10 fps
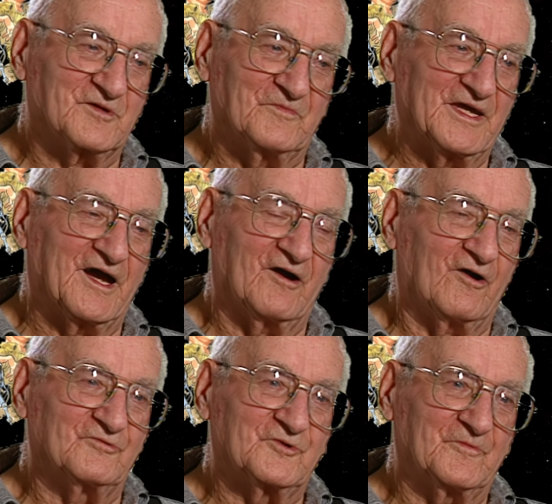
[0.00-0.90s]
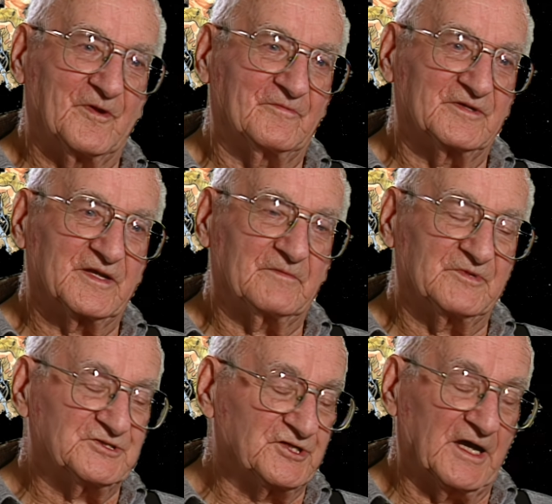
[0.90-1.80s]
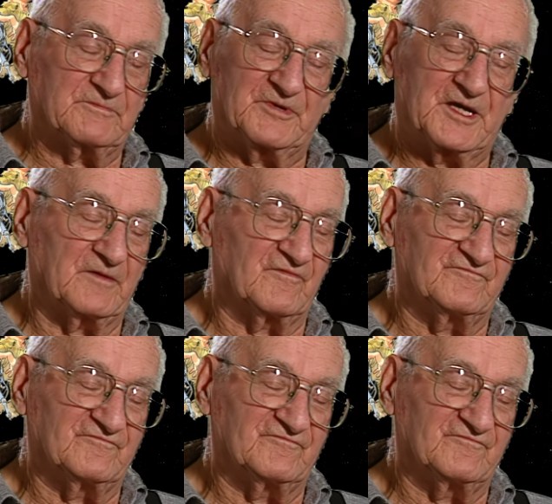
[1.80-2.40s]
To me, I always remember that, but Jack became